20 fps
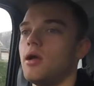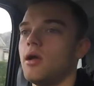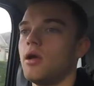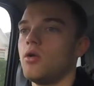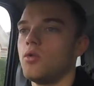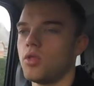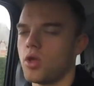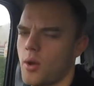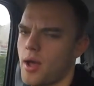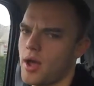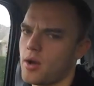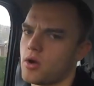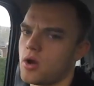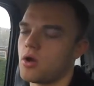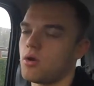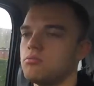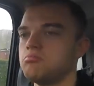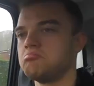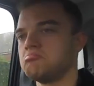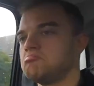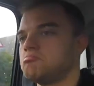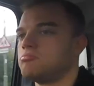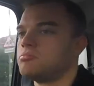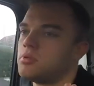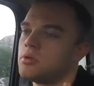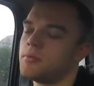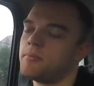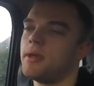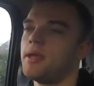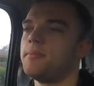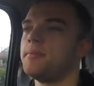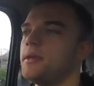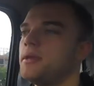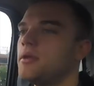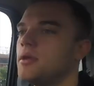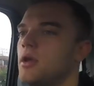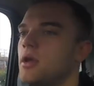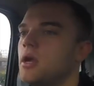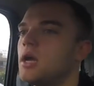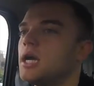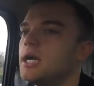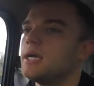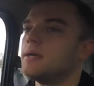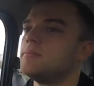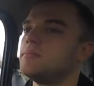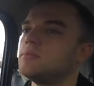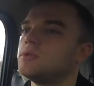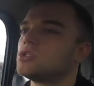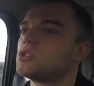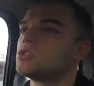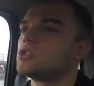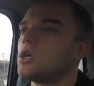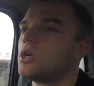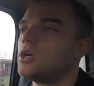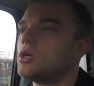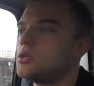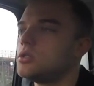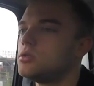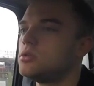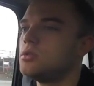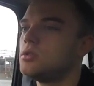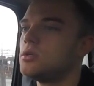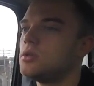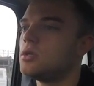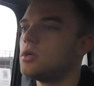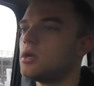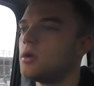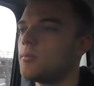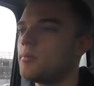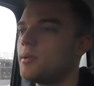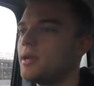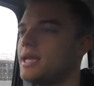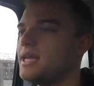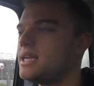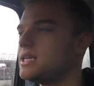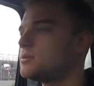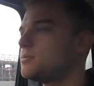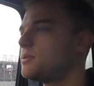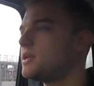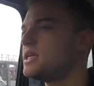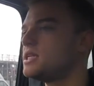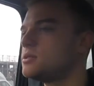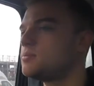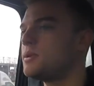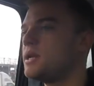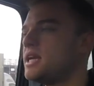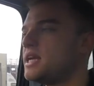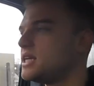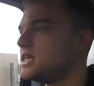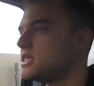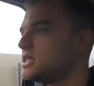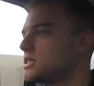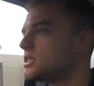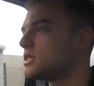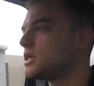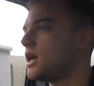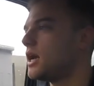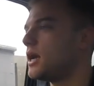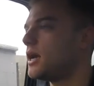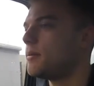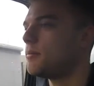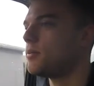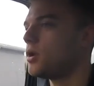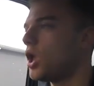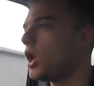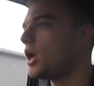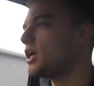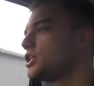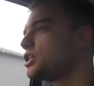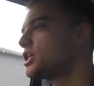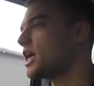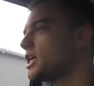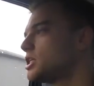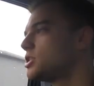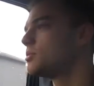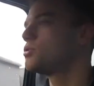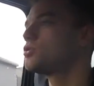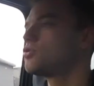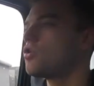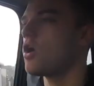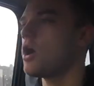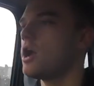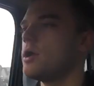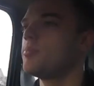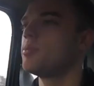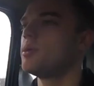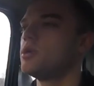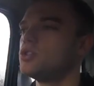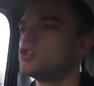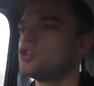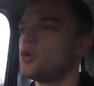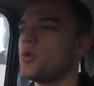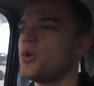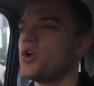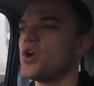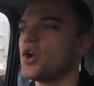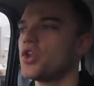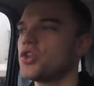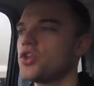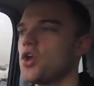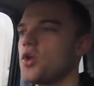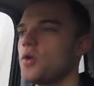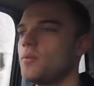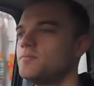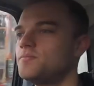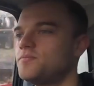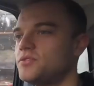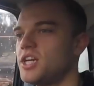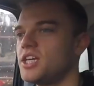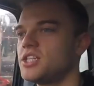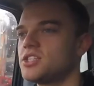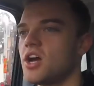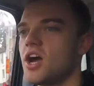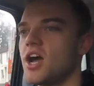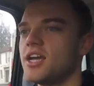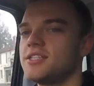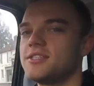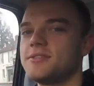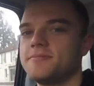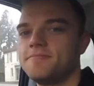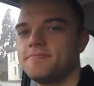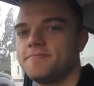Although alcohol, maybe. So please, like, share, subscribe, do what you gotta do. Cheers guys.